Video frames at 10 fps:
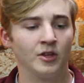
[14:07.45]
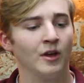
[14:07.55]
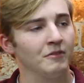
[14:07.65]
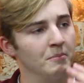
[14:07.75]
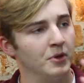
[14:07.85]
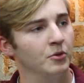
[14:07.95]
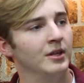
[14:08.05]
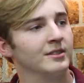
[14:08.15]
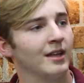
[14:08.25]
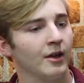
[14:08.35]
you have the
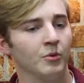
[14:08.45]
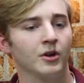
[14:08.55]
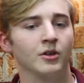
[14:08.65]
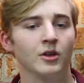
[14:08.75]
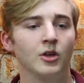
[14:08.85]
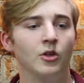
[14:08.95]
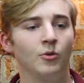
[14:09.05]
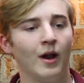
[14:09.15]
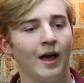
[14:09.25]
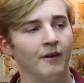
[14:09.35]
beauty side where you
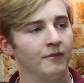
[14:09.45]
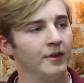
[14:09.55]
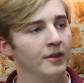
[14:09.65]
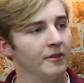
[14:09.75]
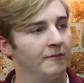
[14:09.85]
would have the